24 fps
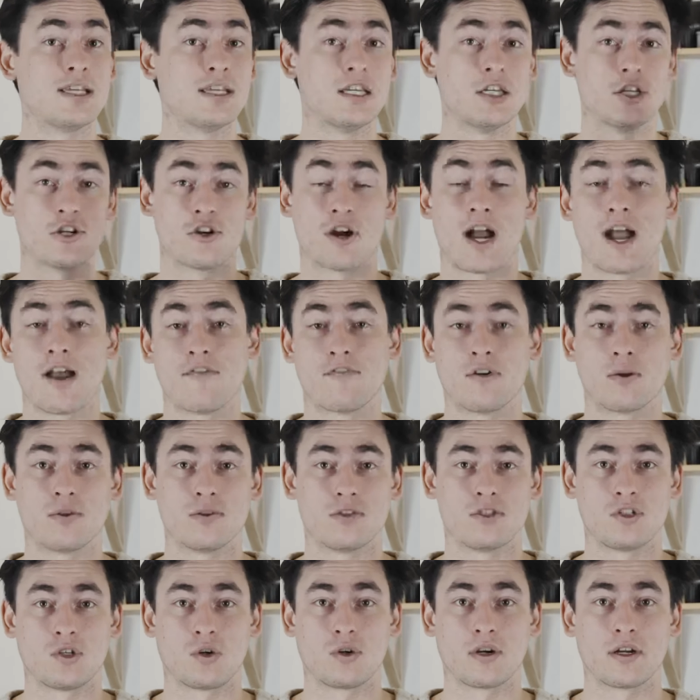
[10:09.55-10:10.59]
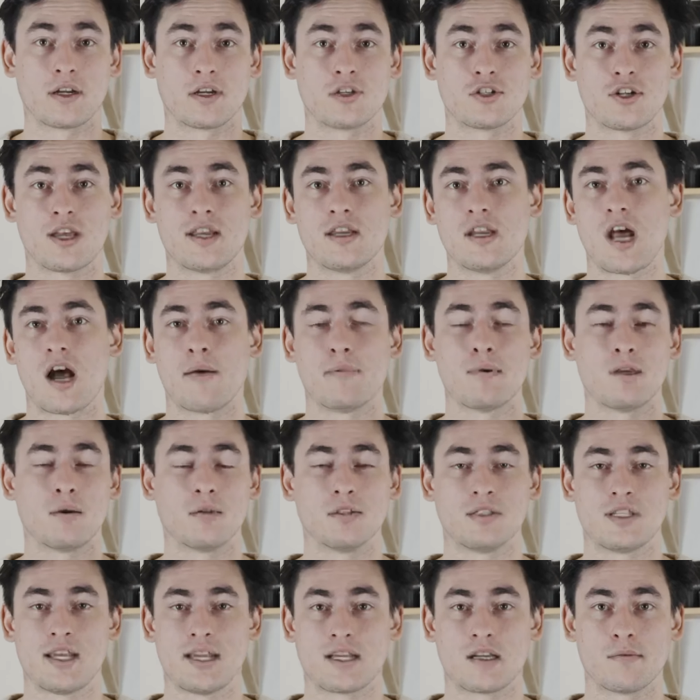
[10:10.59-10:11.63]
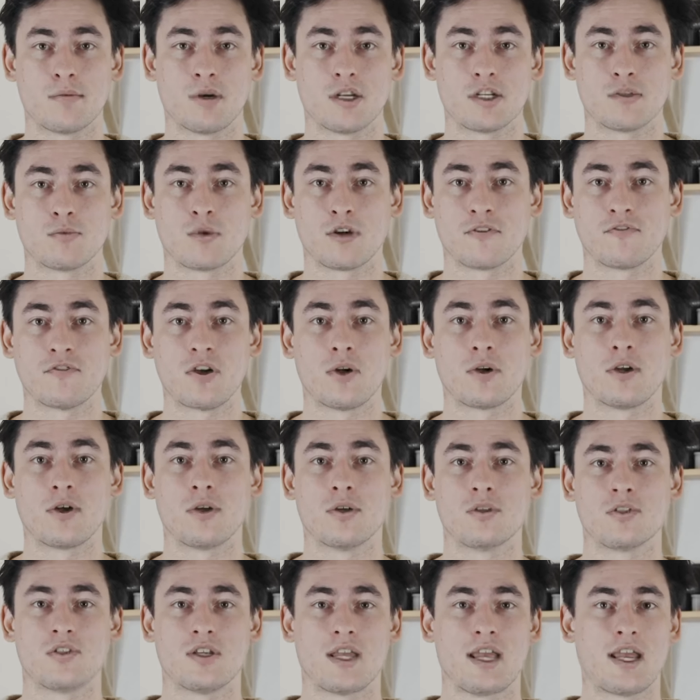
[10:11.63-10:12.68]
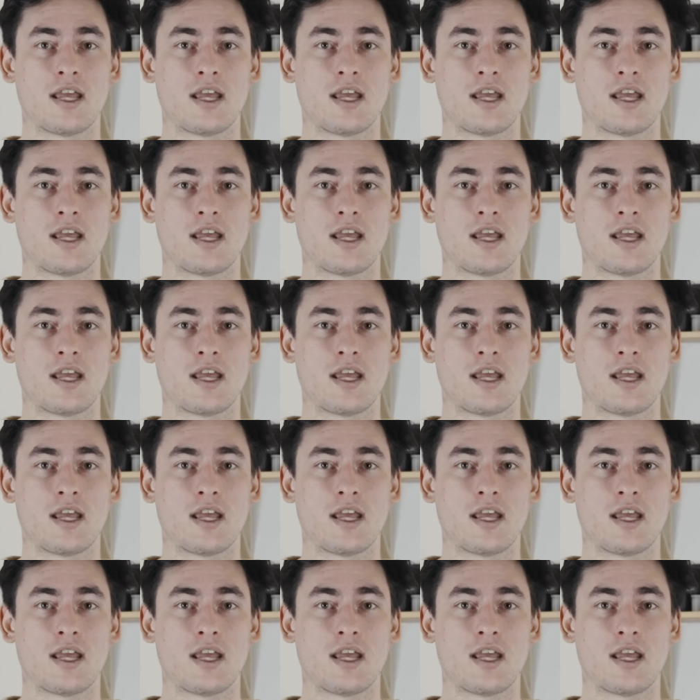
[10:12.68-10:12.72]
eat your iPhone storage and not be able to take a bunch more photos,